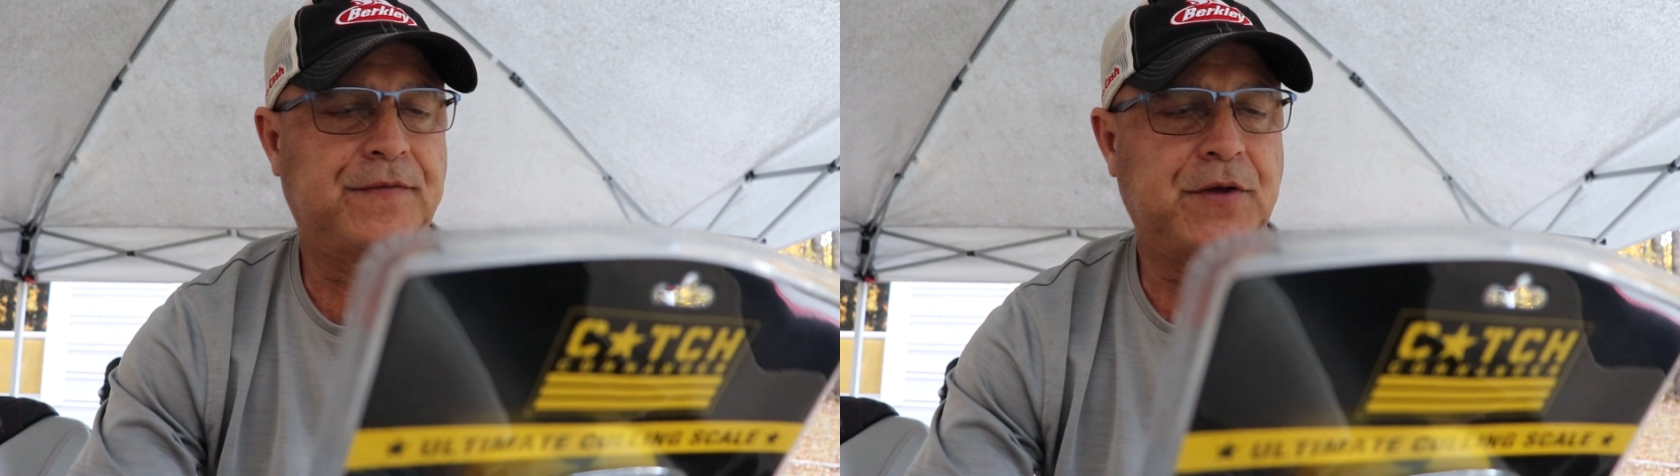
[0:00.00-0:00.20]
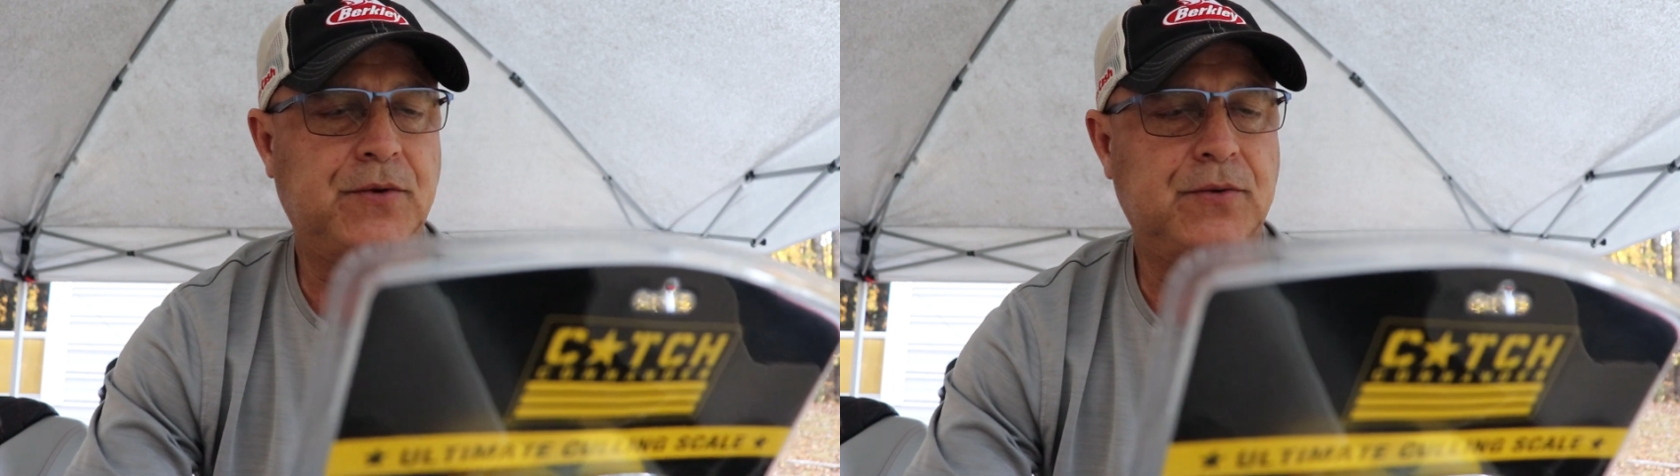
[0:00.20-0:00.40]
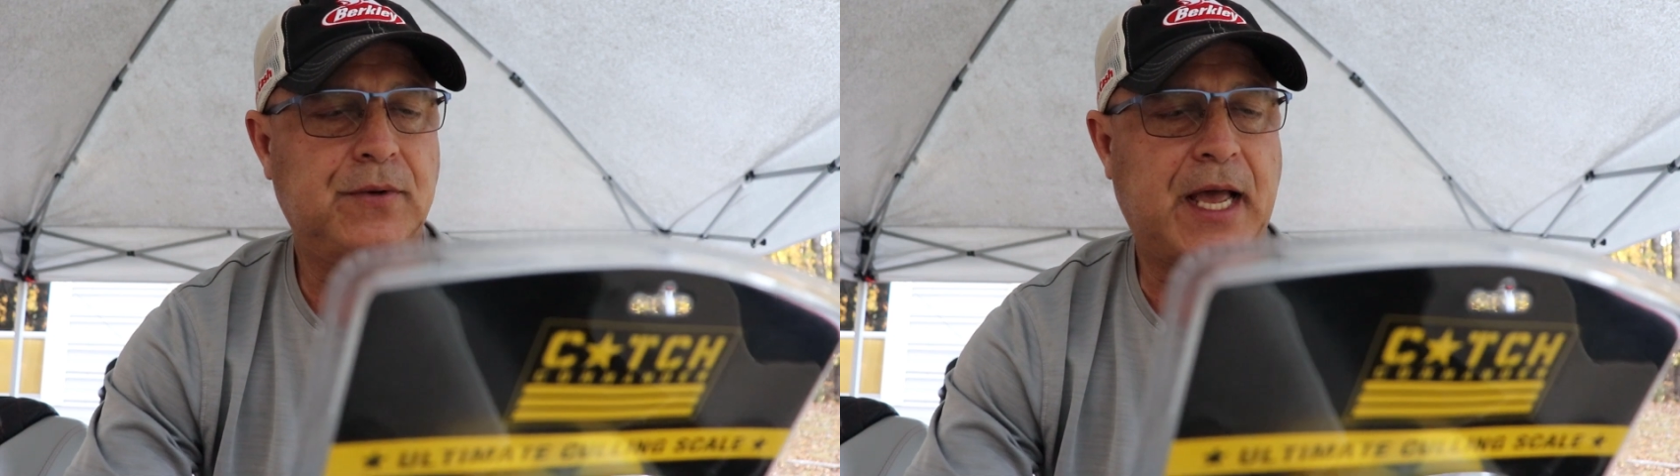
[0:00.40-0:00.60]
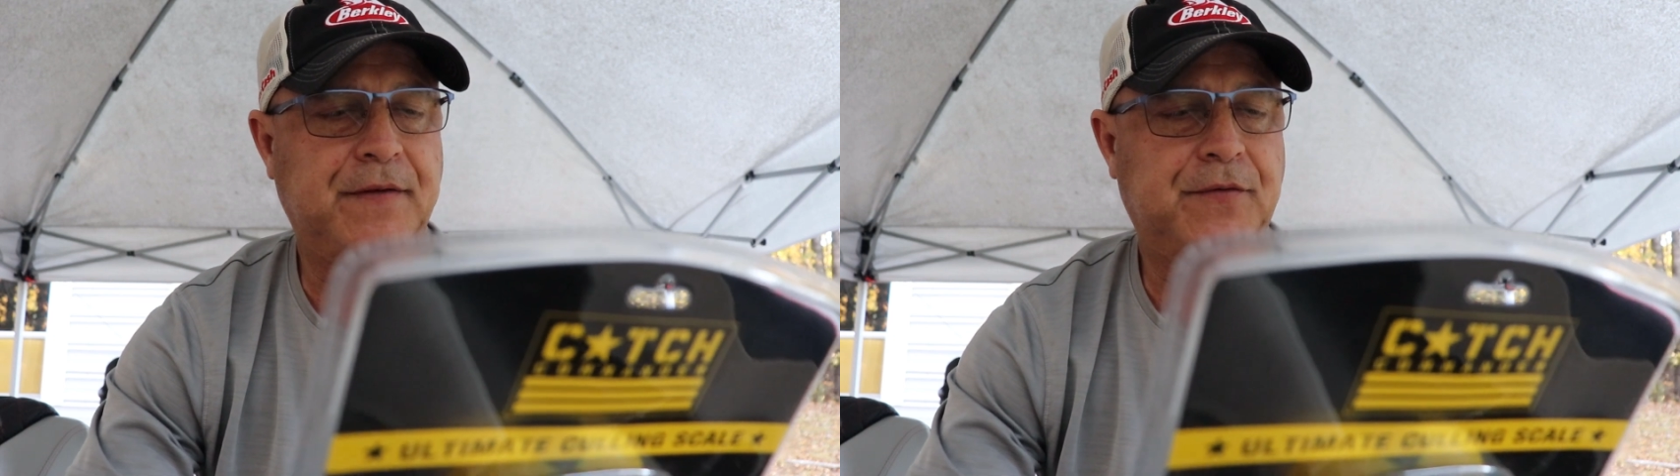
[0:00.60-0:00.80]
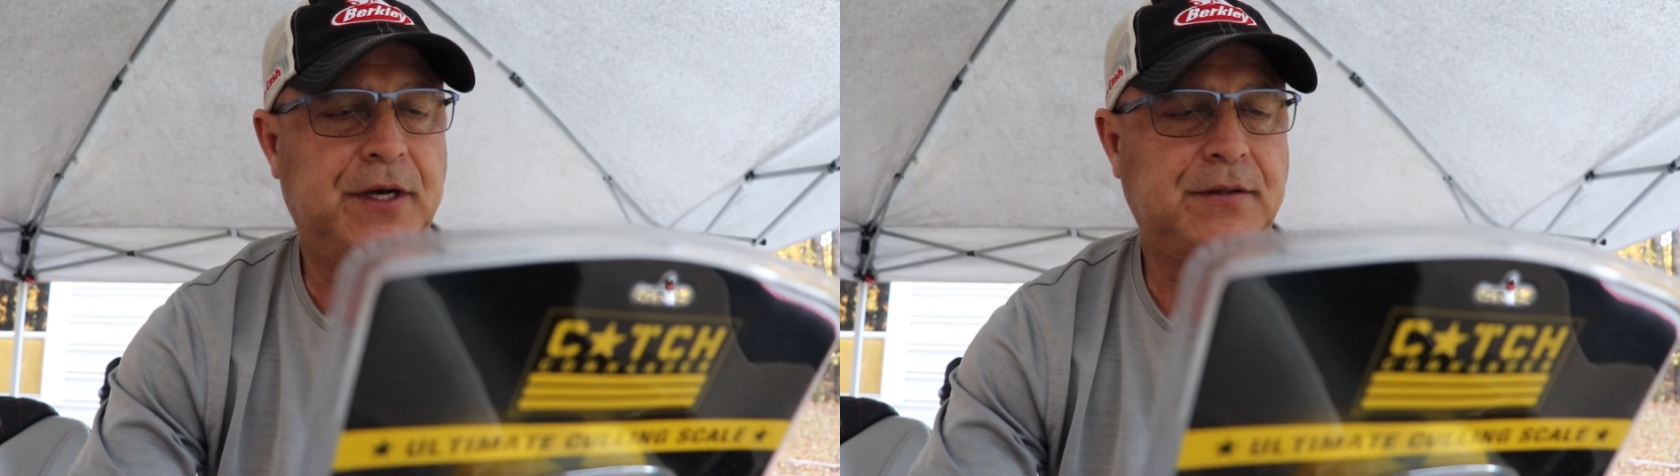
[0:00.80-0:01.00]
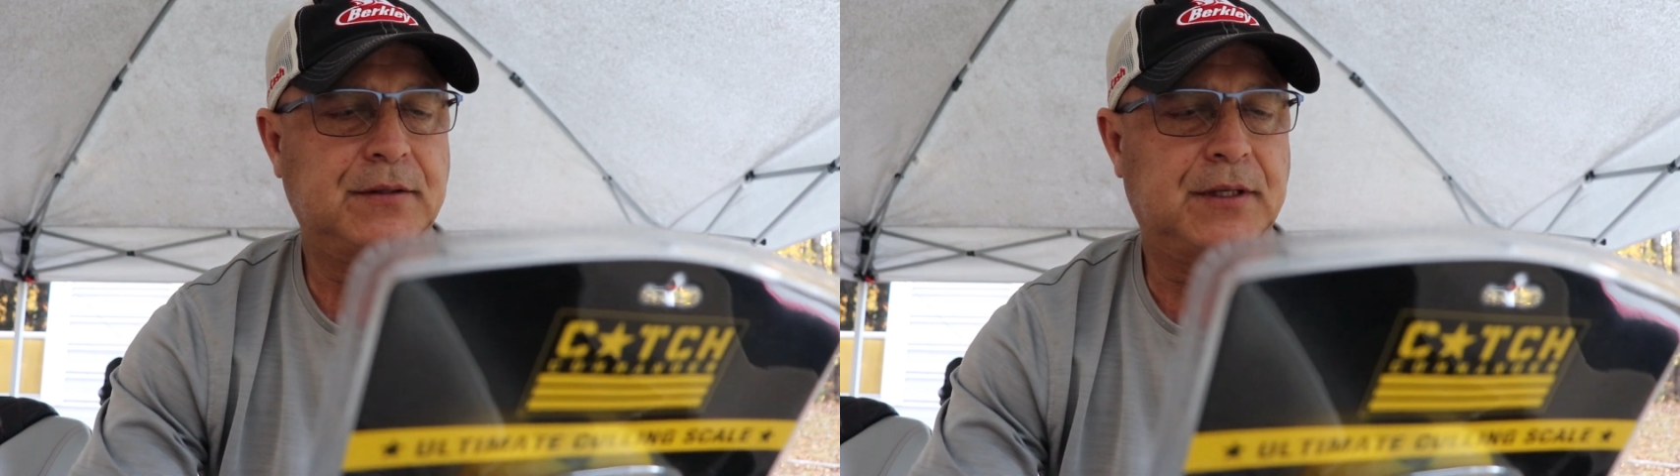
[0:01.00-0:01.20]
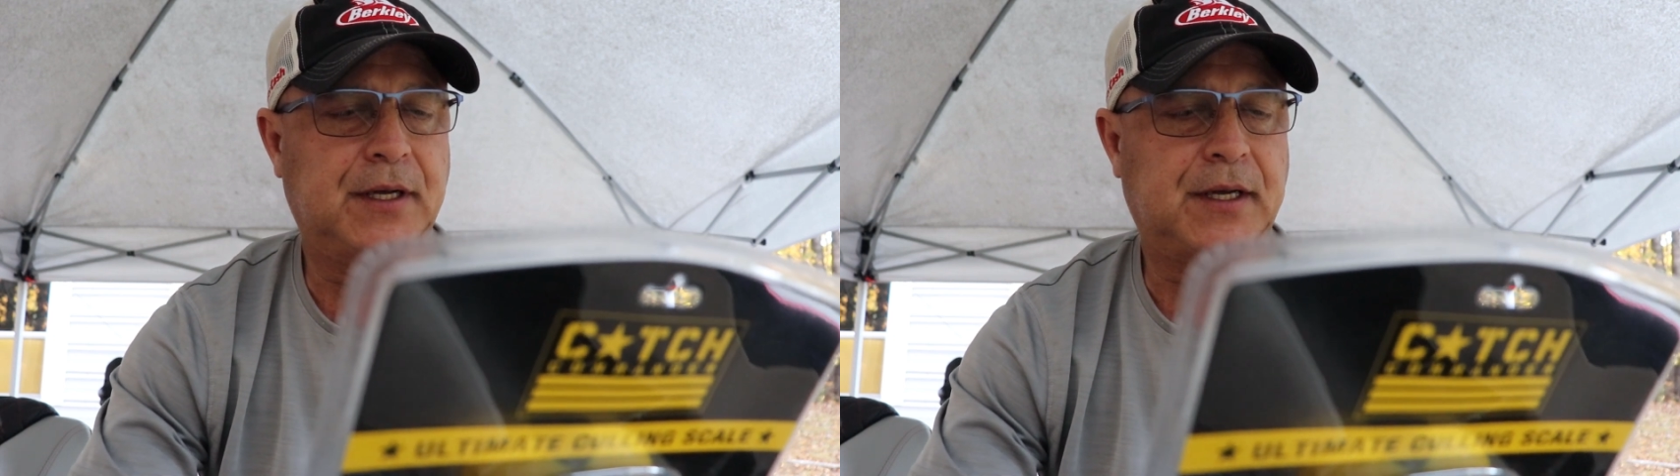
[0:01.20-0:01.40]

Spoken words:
view live well,